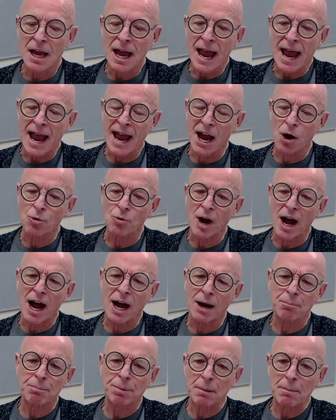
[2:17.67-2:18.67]
how
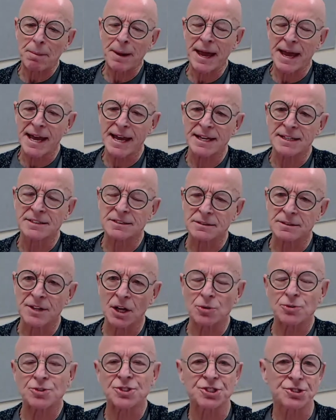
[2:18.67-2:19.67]
unprepared
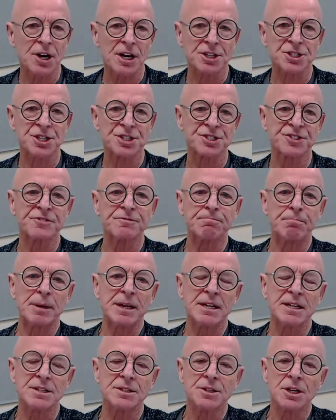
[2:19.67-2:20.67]
those structures have
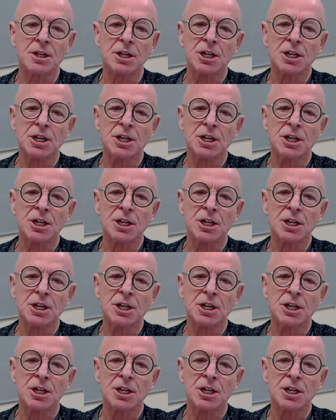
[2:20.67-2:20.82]
been